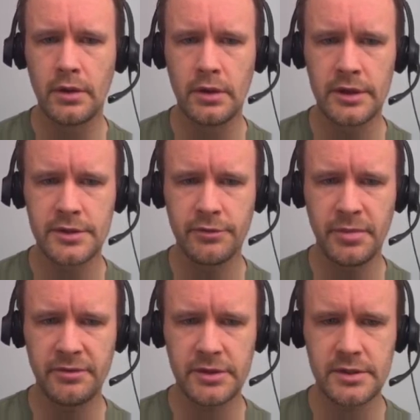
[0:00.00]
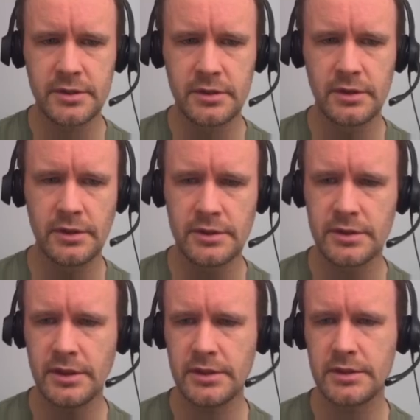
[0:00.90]
list of pivots is
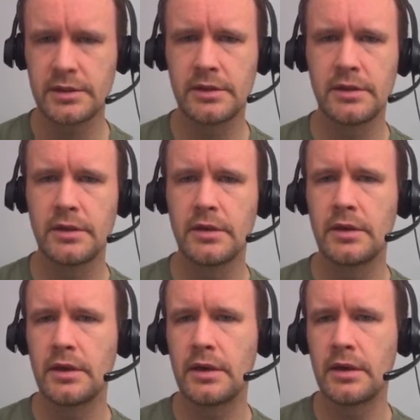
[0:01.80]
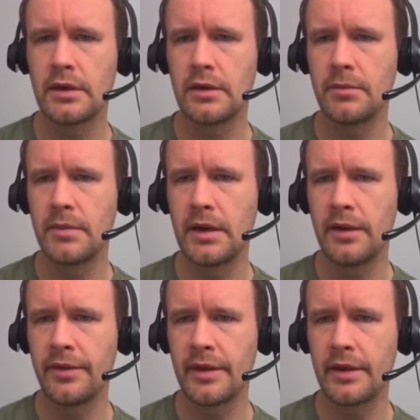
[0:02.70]
this. Um,
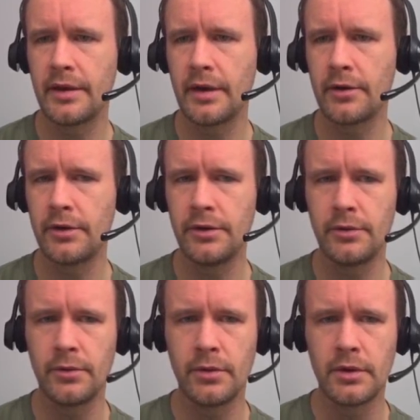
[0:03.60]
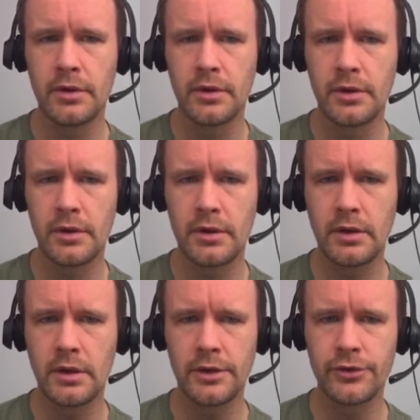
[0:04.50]
and then our new
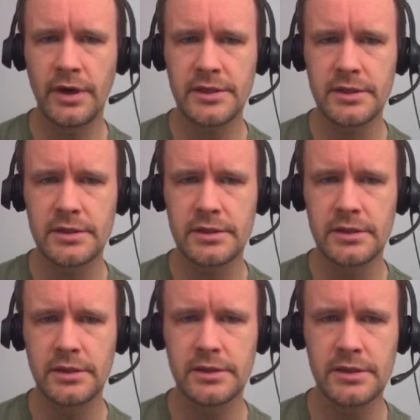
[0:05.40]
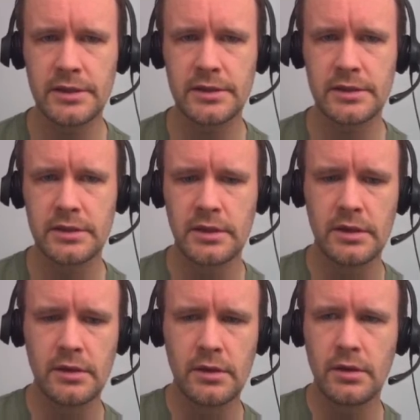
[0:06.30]
addresses is this
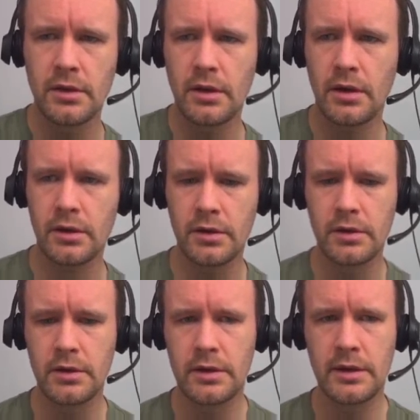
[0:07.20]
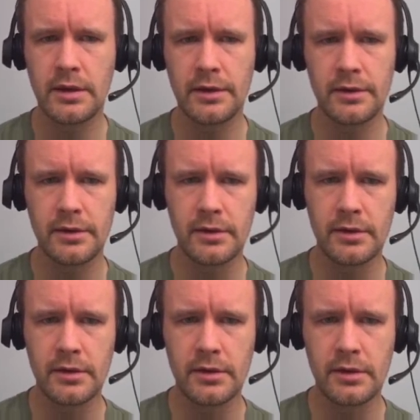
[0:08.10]
lock and
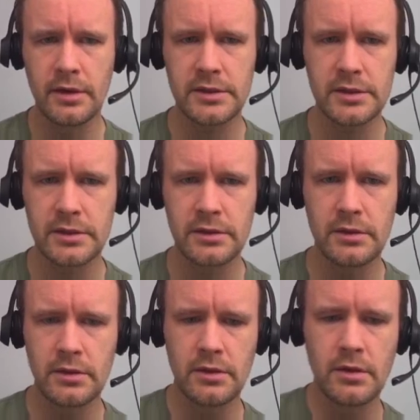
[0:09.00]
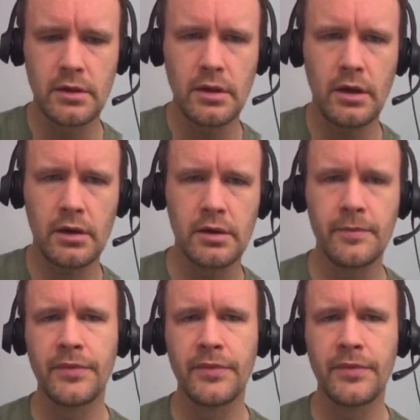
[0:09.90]
this lock.